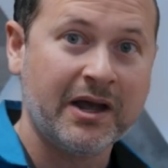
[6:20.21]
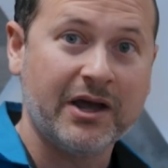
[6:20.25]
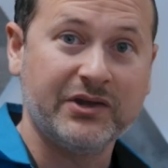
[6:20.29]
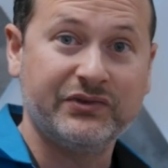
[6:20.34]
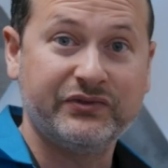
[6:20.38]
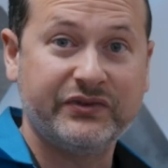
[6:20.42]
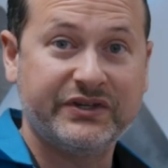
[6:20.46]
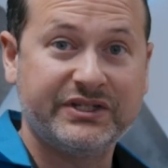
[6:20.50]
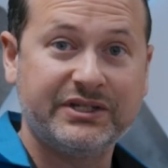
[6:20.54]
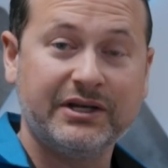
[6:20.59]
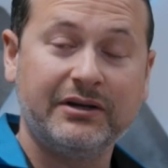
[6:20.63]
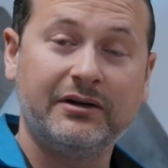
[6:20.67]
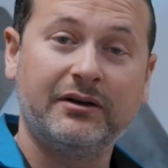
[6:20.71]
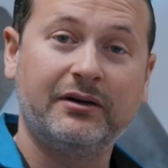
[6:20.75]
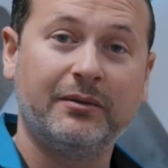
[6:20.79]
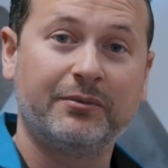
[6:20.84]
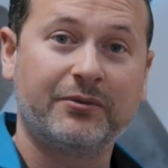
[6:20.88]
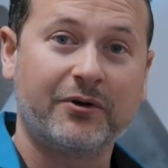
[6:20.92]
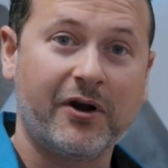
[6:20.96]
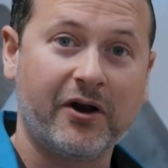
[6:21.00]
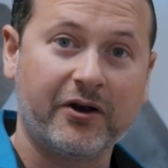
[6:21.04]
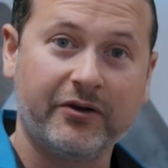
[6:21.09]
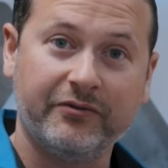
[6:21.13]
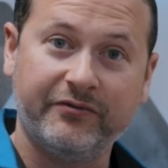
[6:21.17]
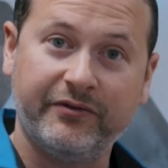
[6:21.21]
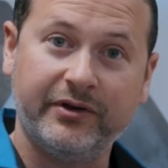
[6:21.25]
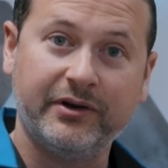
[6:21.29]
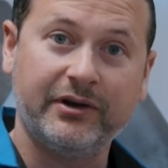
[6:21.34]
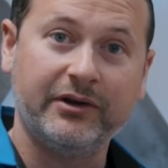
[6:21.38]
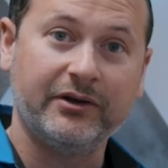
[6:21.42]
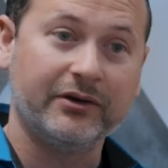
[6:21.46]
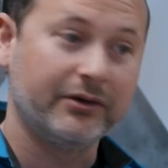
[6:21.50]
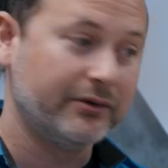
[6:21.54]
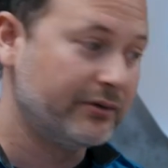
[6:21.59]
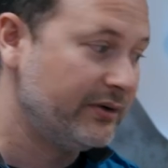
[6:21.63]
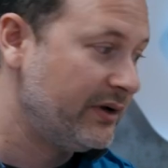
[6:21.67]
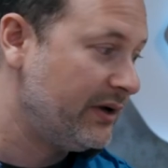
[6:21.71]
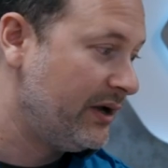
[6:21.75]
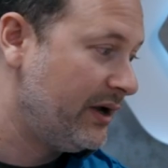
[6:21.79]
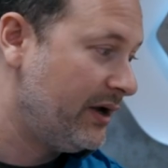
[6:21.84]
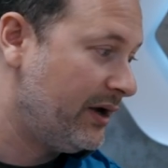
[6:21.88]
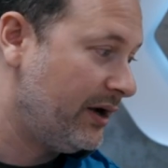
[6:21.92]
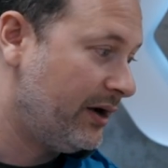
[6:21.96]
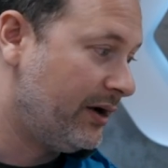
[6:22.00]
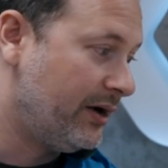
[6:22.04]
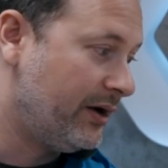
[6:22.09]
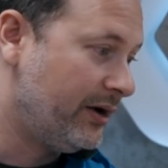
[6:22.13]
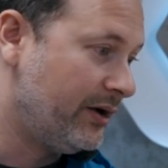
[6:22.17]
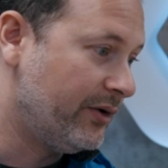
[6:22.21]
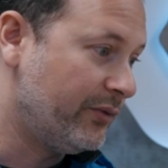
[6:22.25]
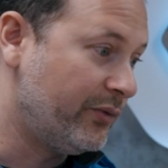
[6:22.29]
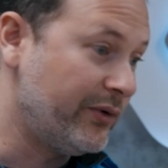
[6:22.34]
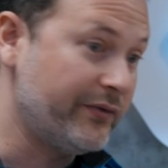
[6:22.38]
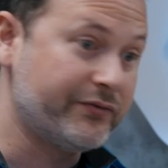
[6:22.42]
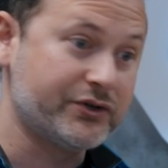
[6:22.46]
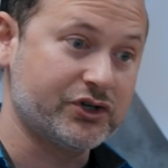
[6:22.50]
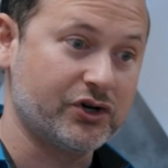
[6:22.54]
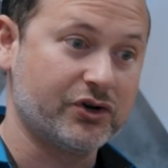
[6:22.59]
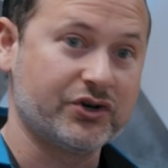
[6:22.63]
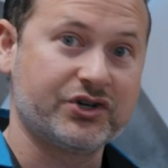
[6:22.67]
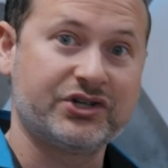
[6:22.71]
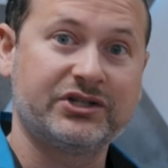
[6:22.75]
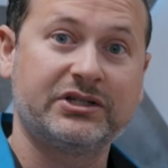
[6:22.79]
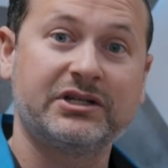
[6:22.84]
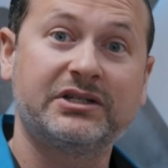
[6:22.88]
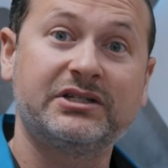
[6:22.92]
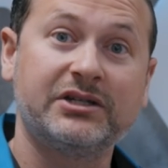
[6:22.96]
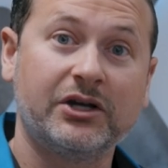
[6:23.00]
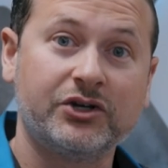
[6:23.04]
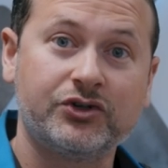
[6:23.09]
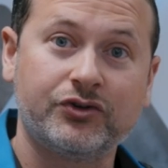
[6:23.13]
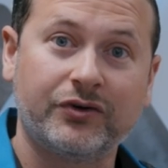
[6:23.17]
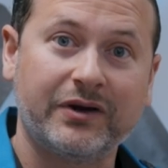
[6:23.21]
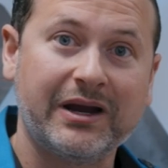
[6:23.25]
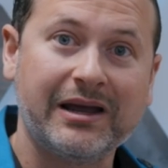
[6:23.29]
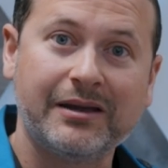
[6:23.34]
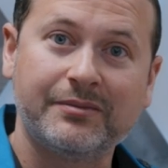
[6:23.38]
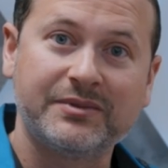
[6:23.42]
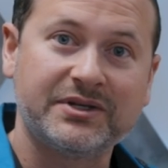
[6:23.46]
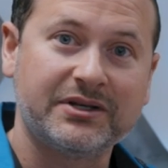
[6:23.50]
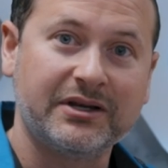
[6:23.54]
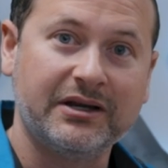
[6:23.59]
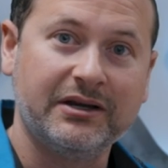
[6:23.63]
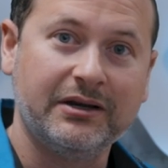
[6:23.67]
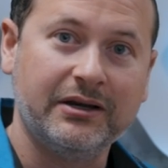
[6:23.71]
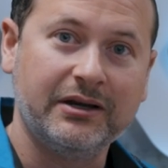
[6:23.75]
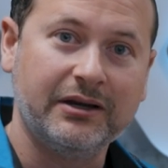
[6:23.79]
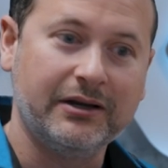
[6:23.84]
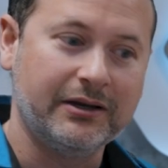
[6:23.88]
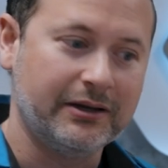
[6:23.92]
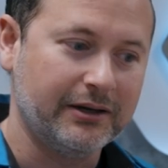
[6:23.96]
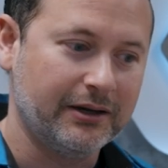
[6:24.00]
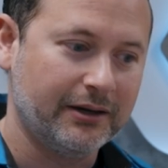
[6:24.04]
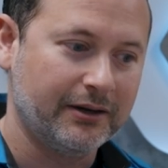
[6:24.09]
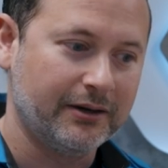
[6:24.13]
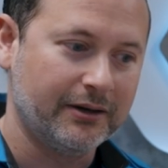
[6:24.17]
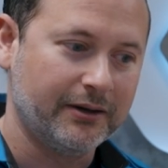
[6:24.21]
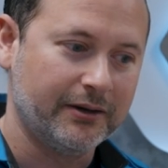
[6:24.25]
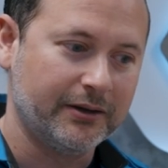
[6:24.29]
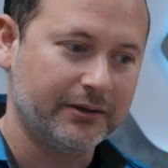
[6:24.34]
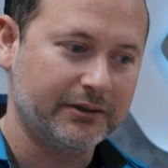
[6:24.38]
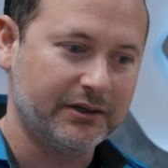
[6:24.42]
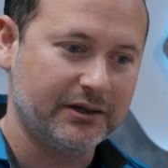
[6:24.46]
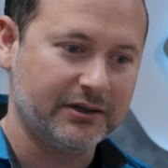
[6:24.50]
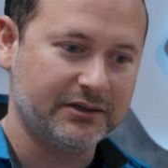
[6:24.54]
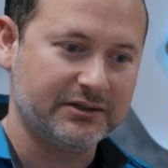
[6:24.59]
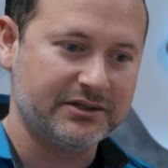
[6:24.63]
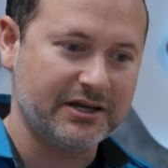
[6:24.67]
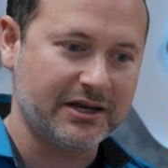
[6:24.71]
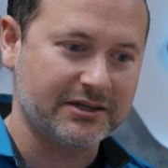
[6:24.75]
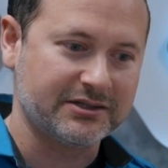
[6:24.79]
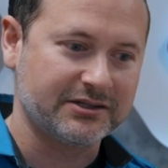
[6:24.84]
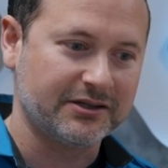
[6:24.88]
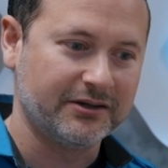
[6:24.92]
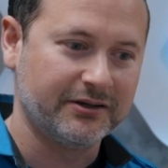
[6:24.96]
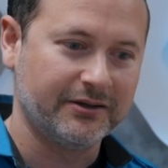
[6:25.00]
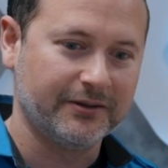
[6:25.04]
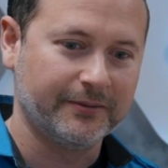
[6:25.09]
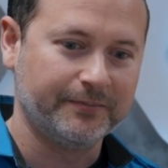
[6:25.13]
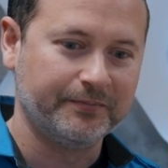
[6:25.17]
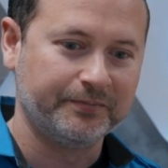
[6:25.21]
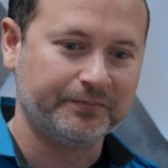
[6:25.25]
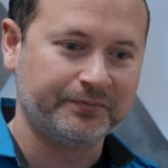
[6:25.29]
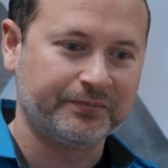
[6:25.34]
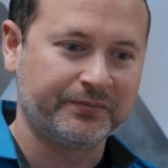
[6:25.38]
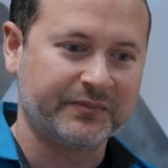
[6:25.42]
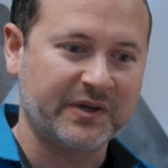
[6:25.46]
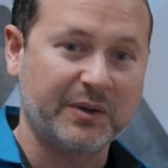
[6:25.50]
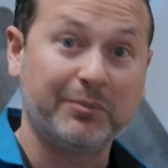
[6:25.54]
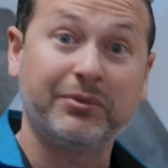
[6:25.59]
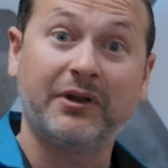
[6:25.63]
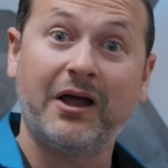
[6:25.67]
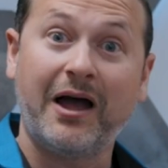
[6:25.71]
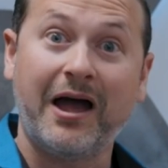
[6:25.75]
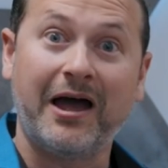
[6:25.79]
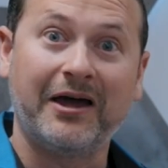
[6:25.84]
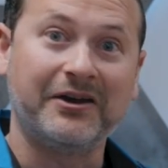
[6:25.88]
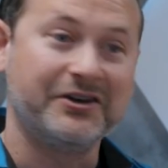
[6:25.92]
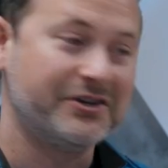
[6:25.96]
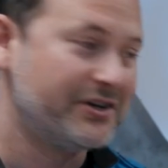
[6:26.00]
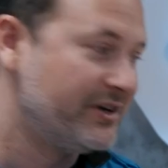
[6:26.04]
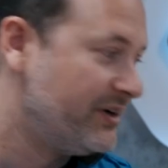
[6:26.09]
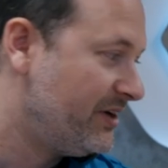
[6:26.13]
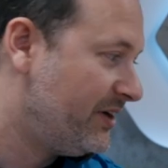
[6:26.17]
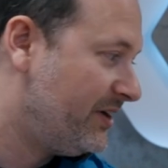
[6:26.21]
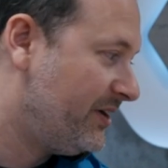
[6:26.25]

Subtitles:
As you've seen in a prior video, we've charged 600 amps in a Tesla Plaid,